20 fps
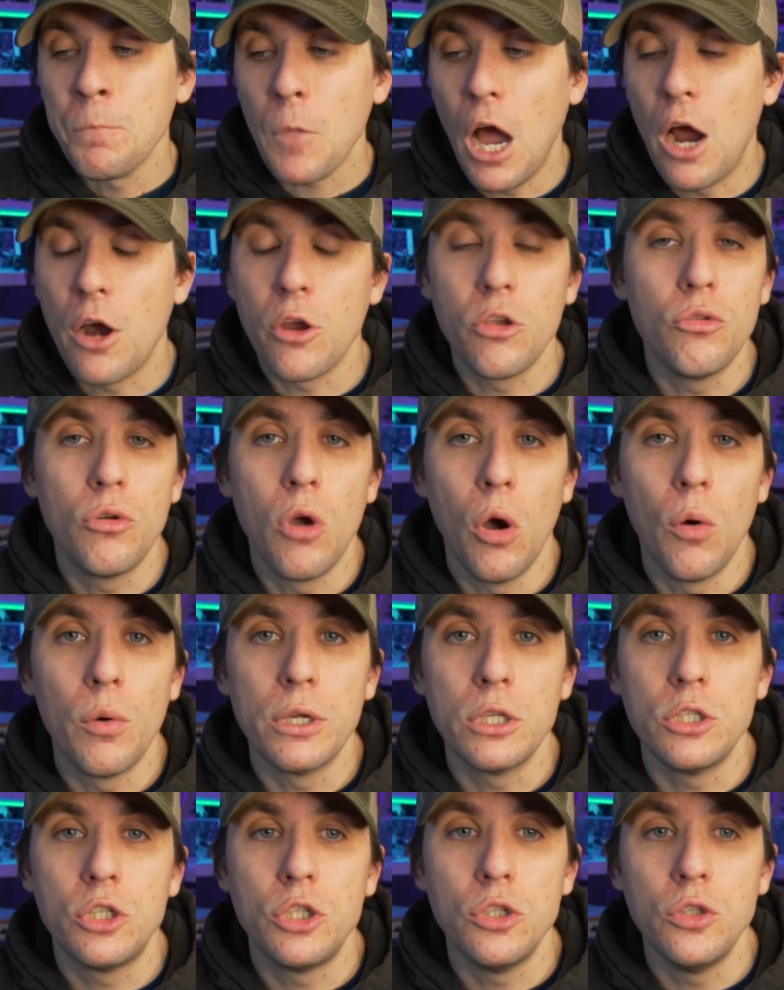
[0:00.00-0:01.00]
Are you
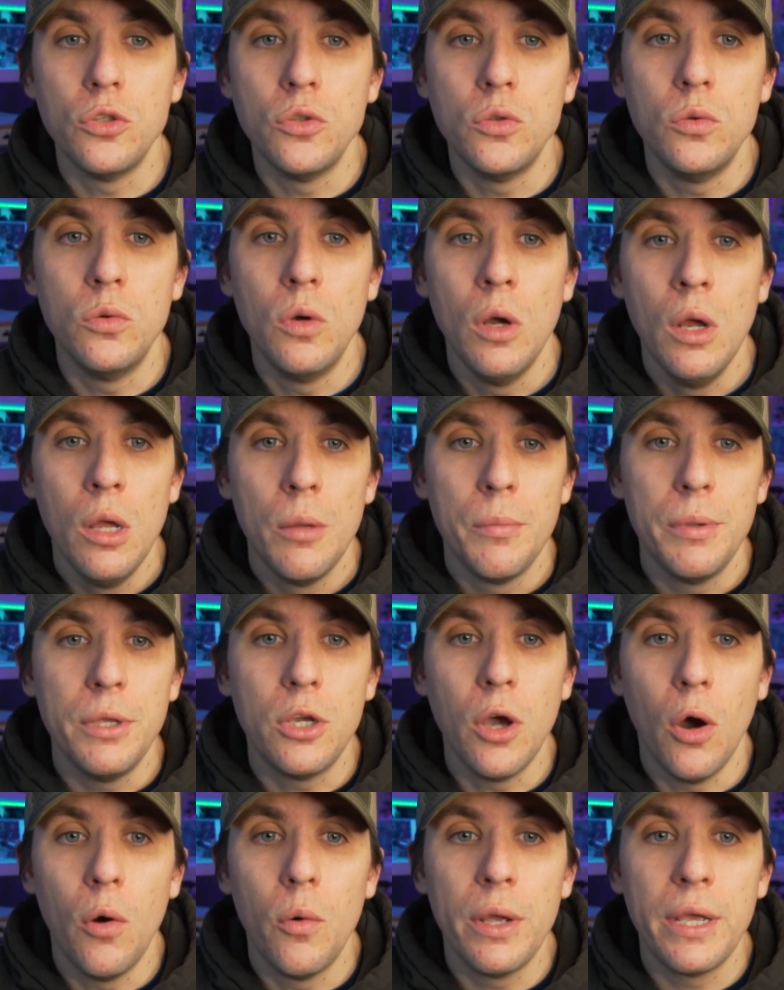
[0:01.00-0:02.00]
going to be
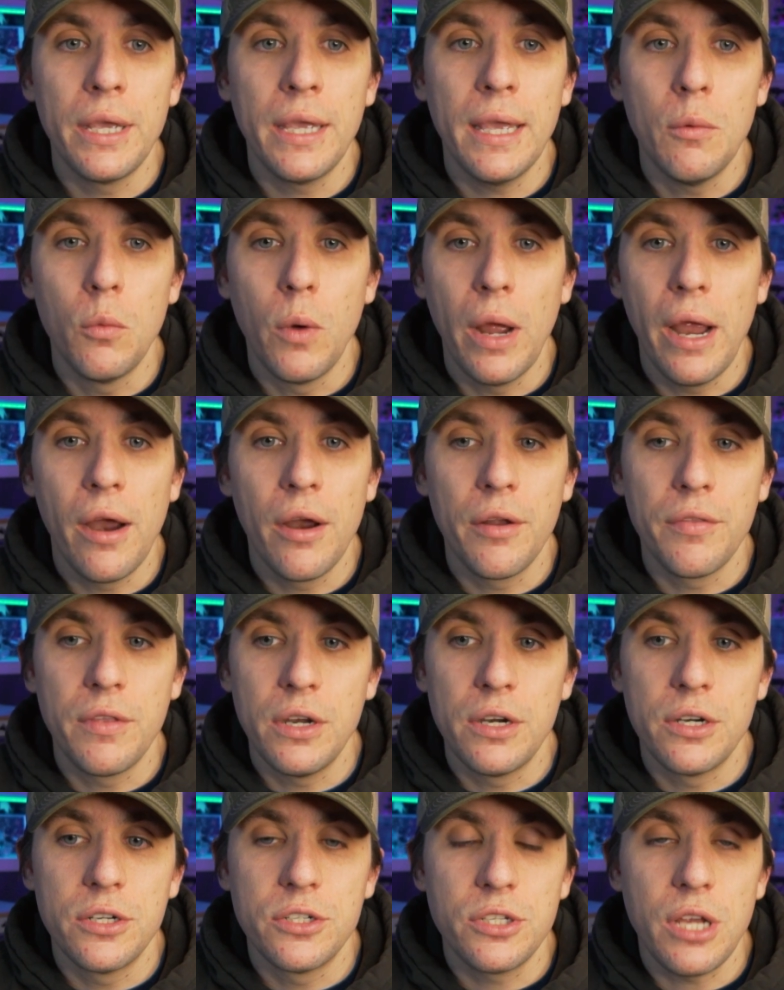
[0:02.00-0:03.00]
going where
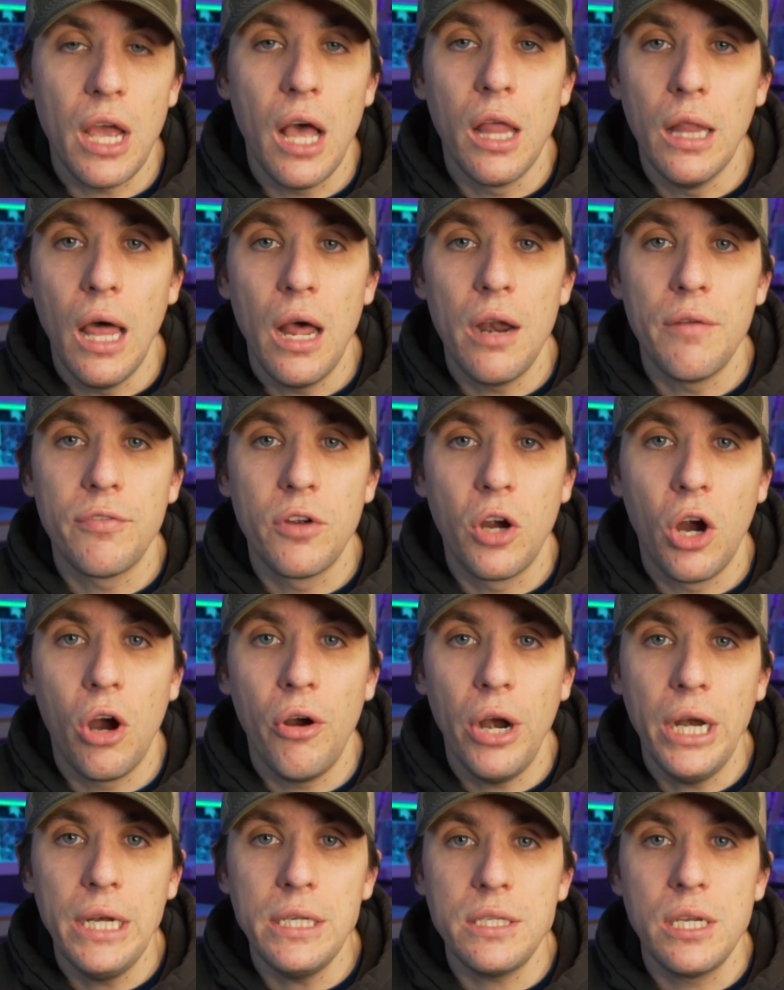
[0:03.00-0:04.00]
there's a lot of
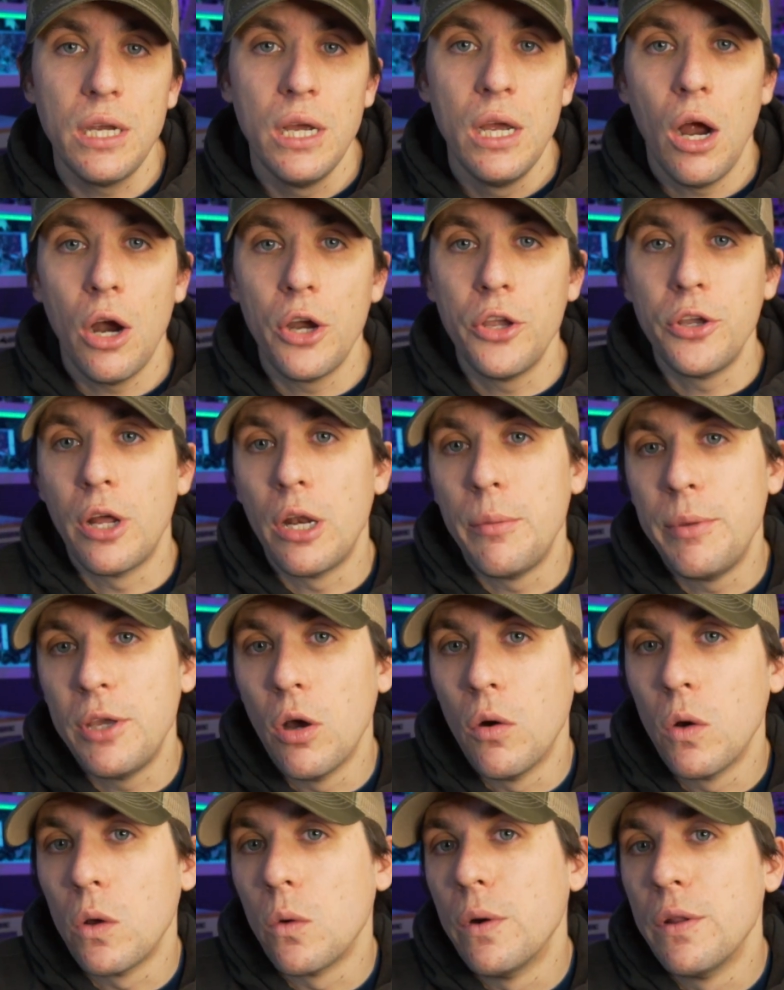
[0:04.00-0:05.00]
current? Are you gonna be
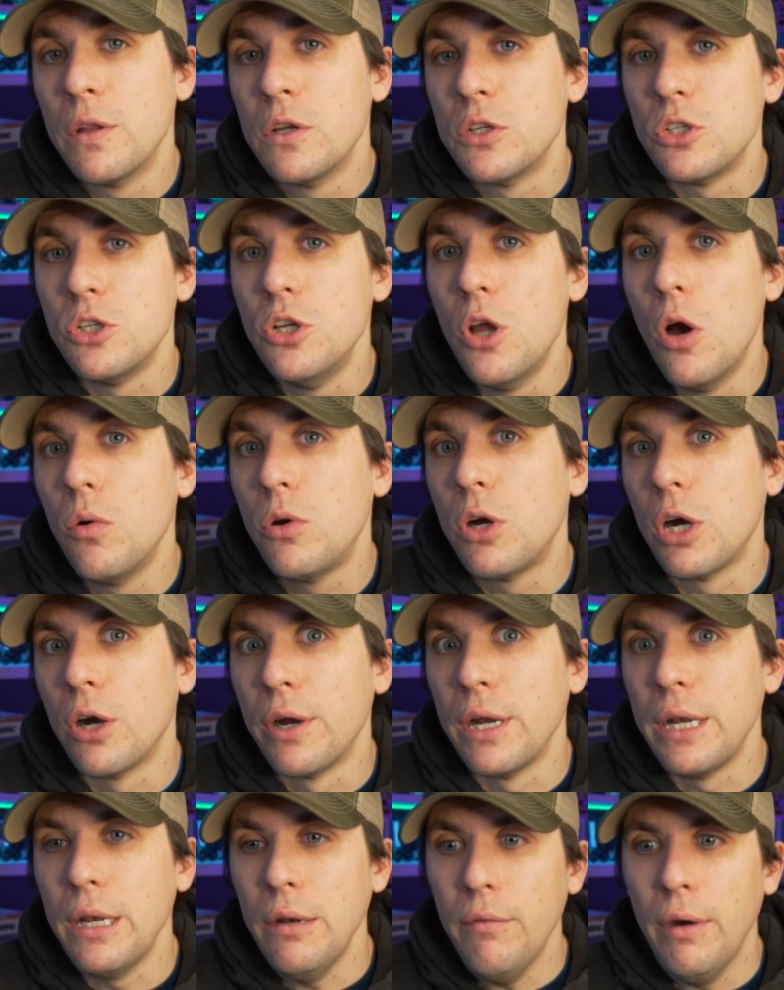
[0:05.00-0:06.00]
going where there's no
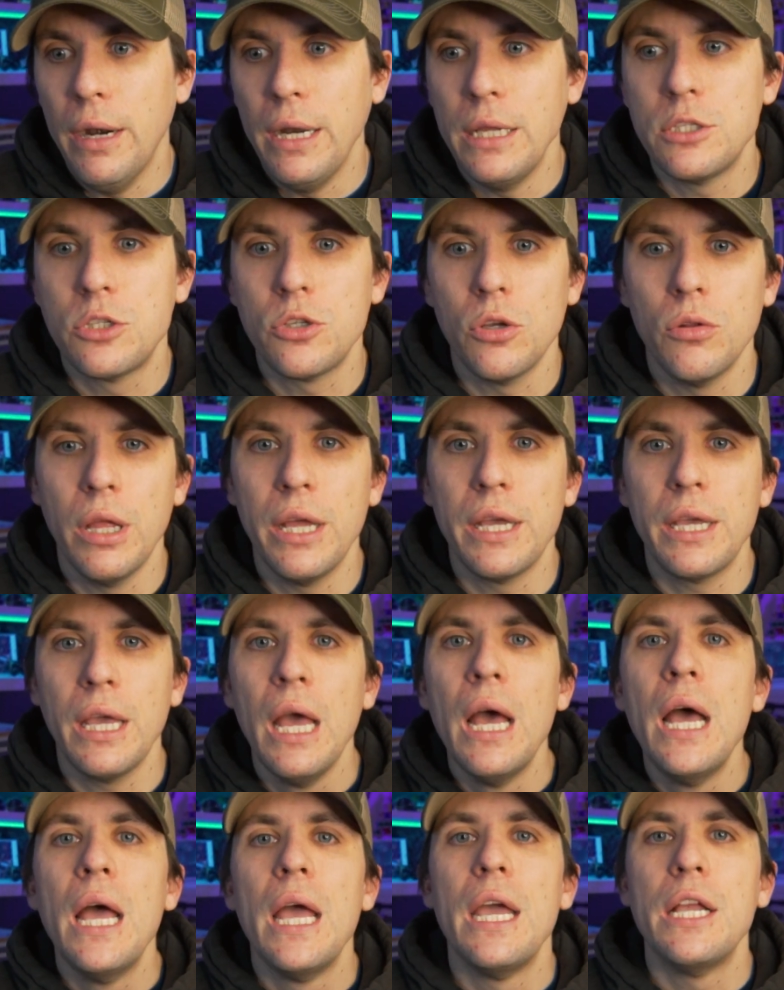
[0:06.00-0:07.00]
current, right? So like,
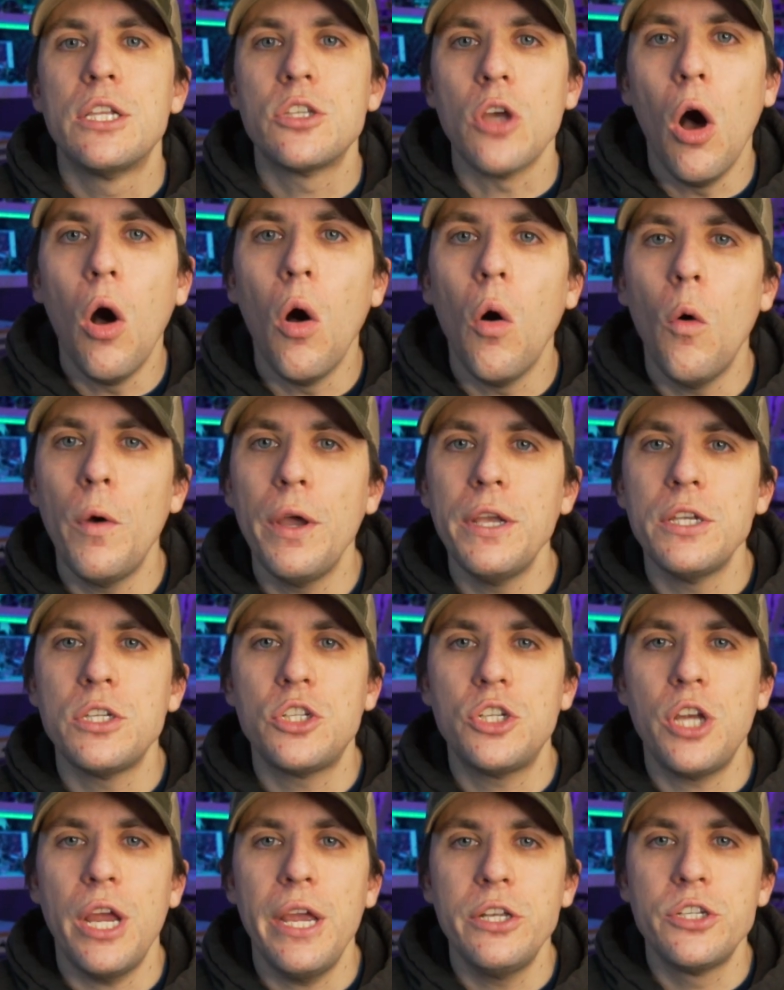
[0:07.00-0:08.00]
it's always
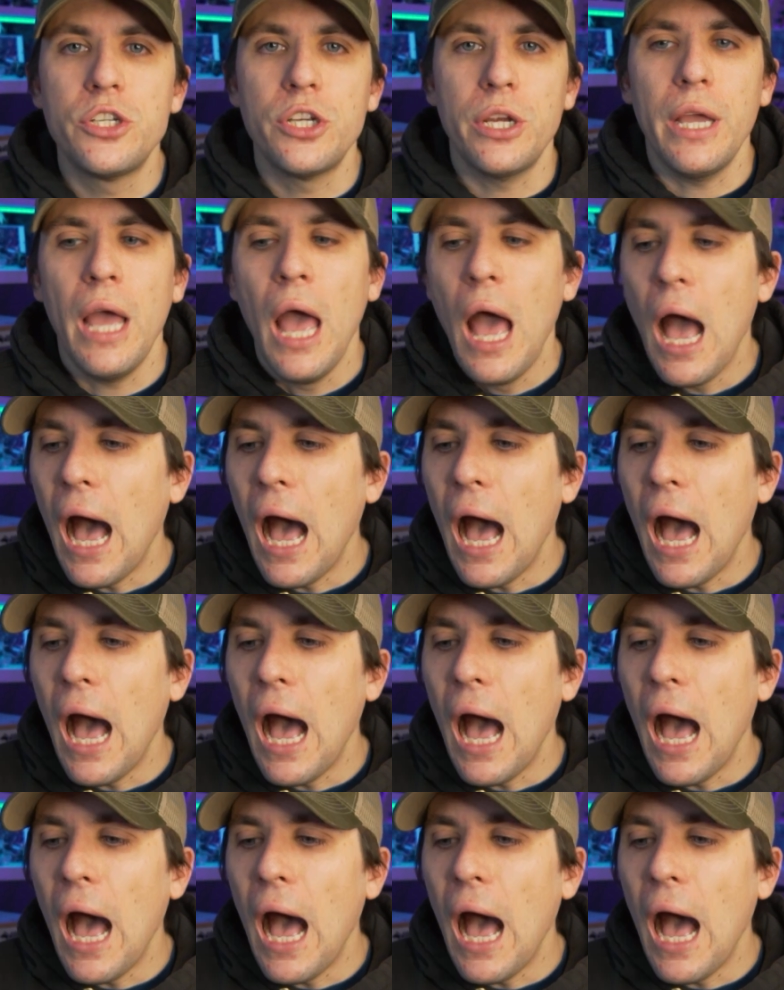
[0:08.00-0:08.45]
changing.